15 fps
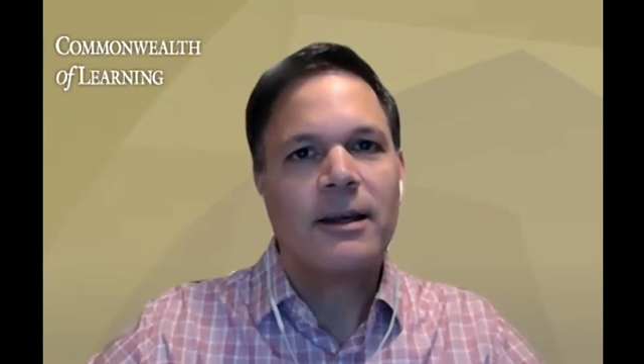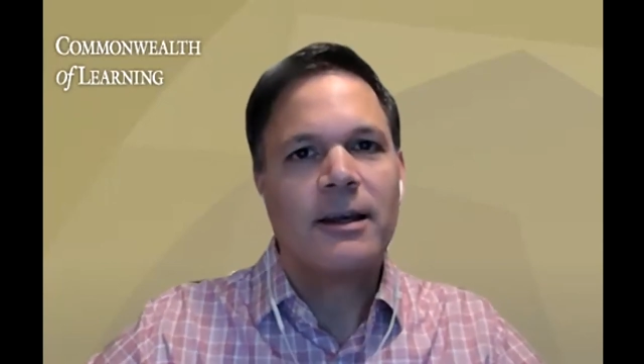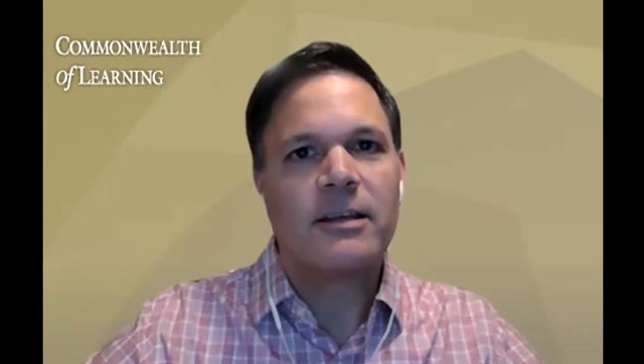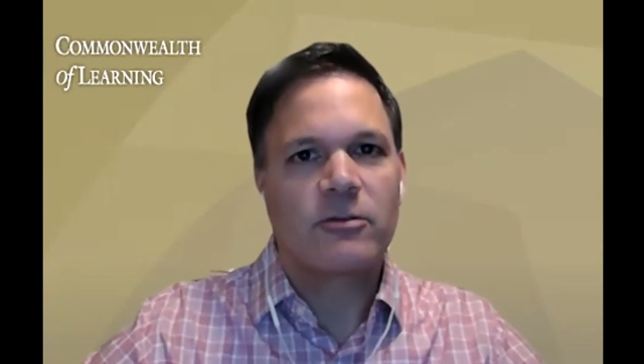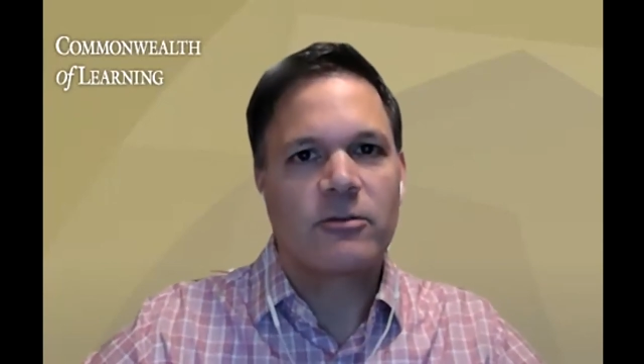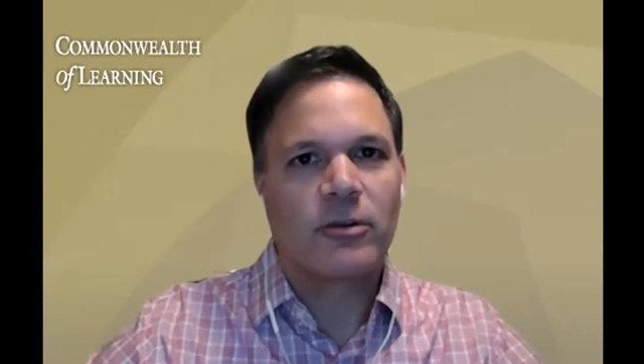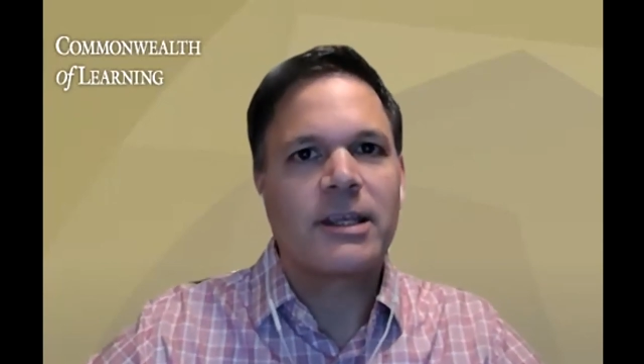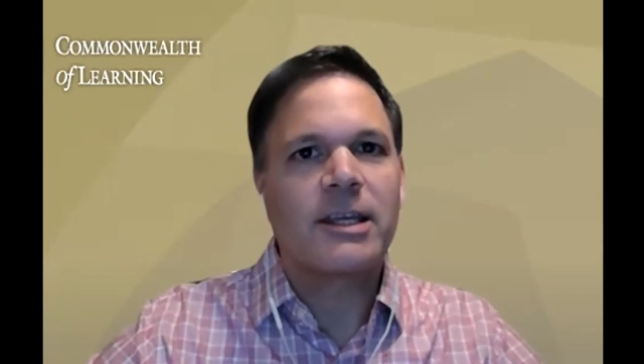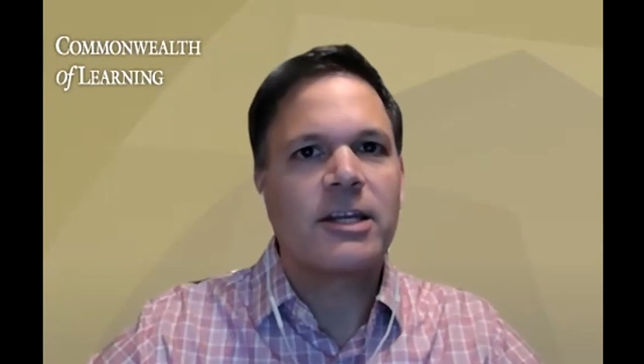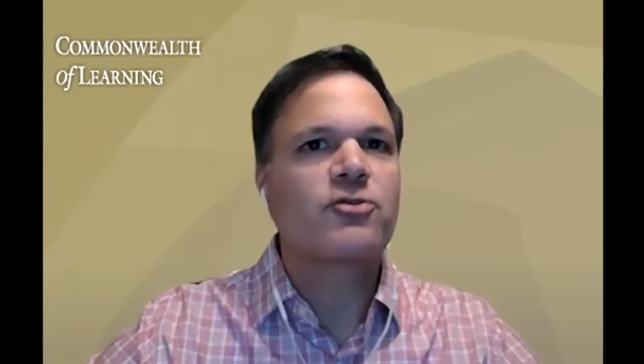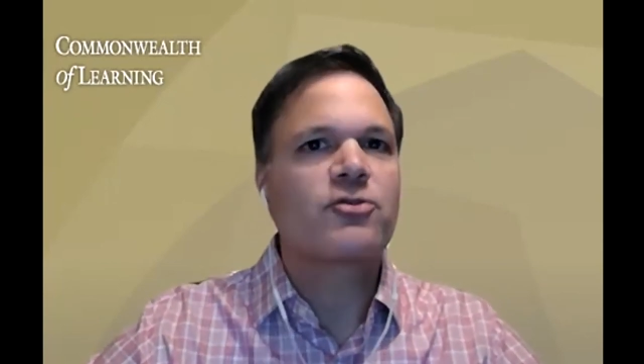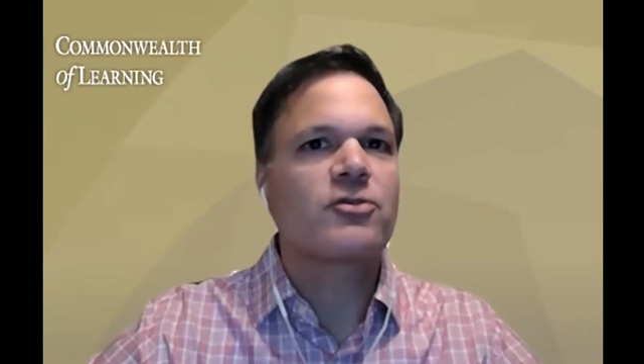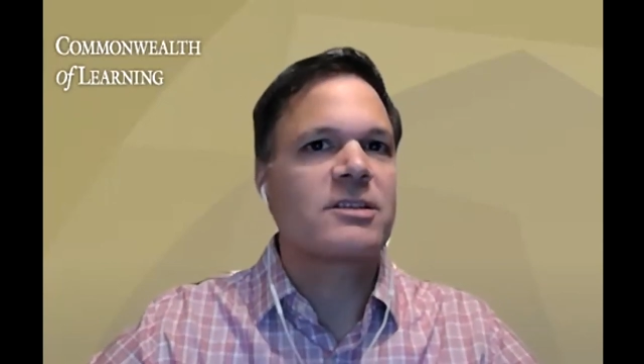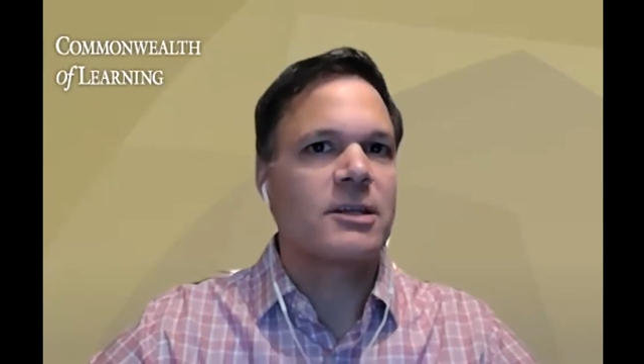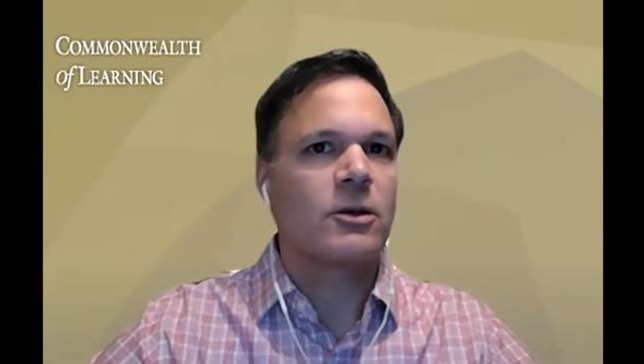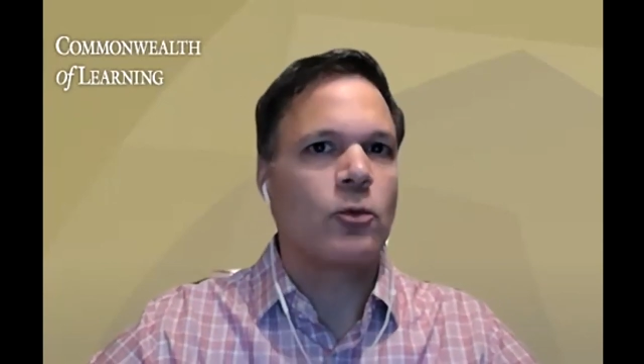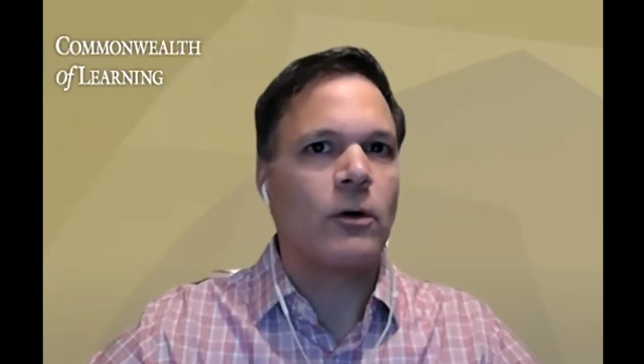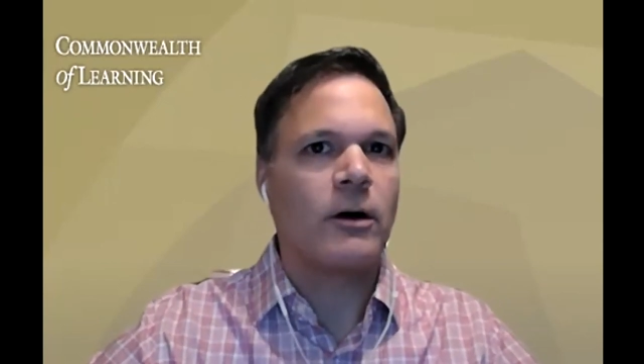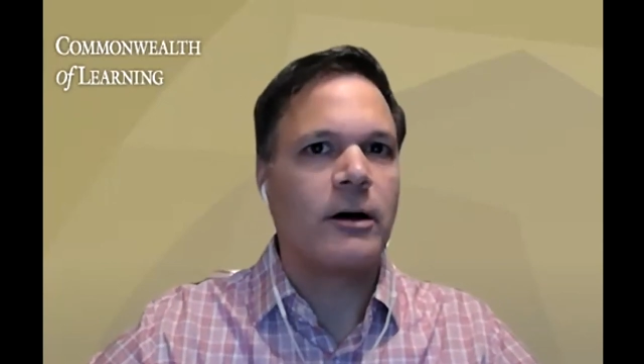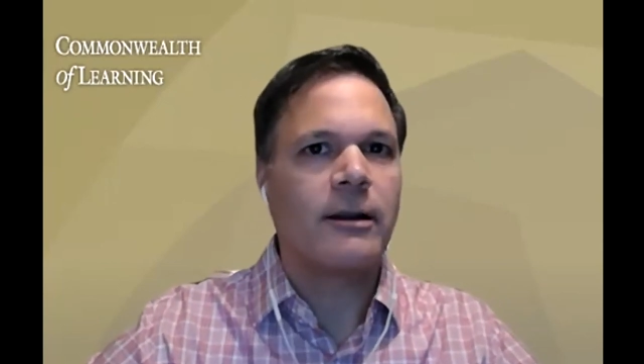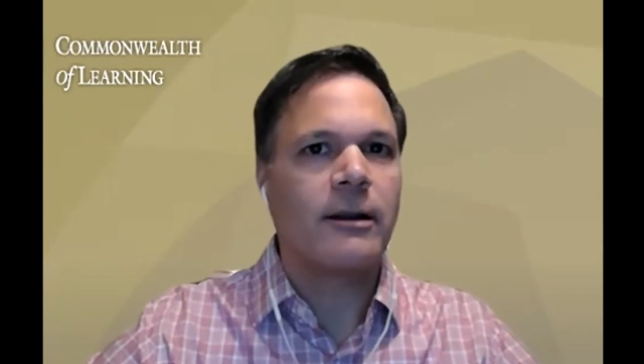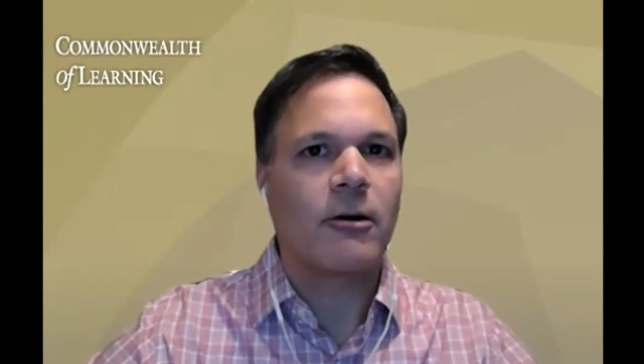is a really interesting
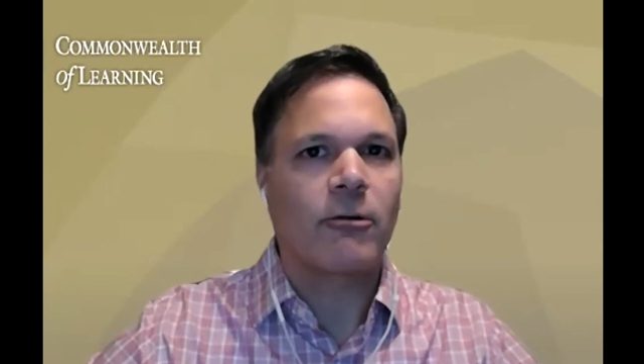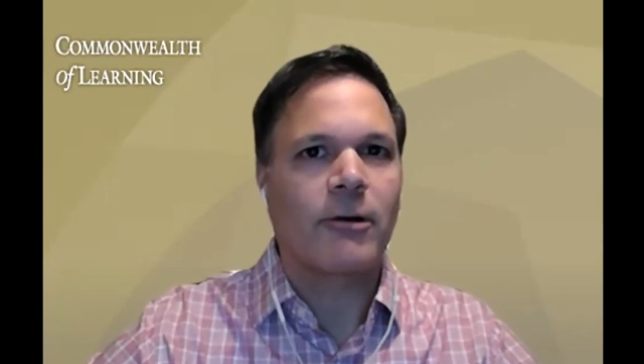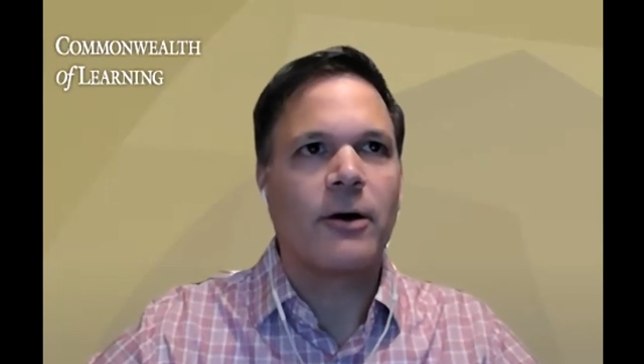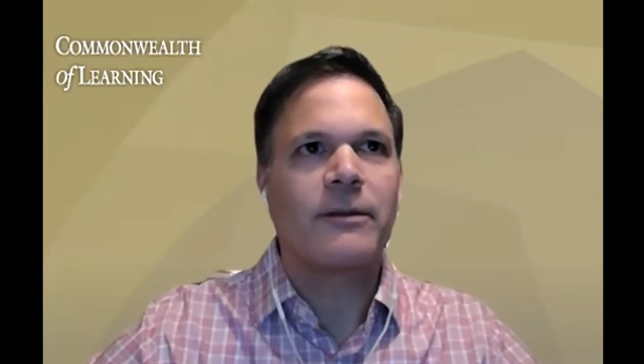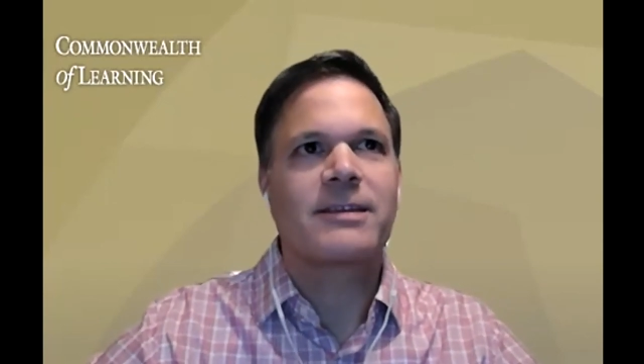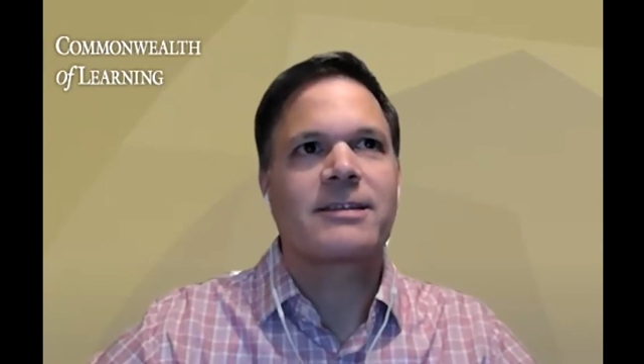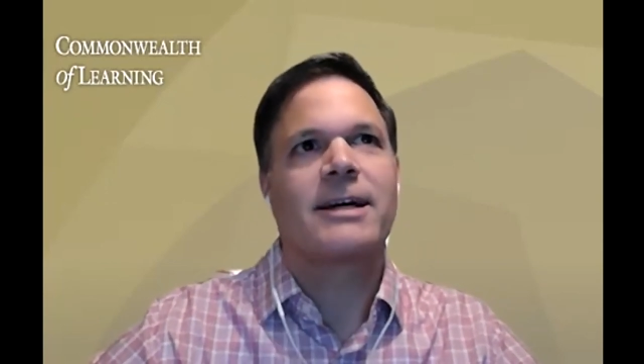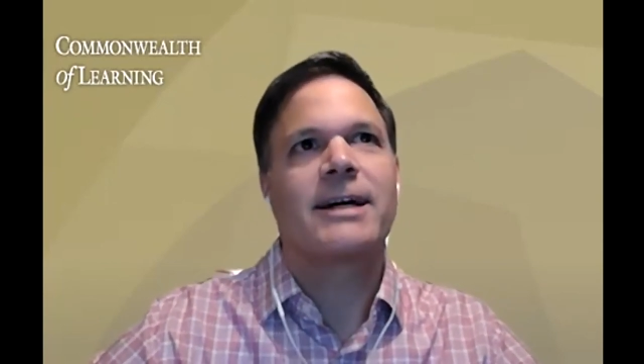one around this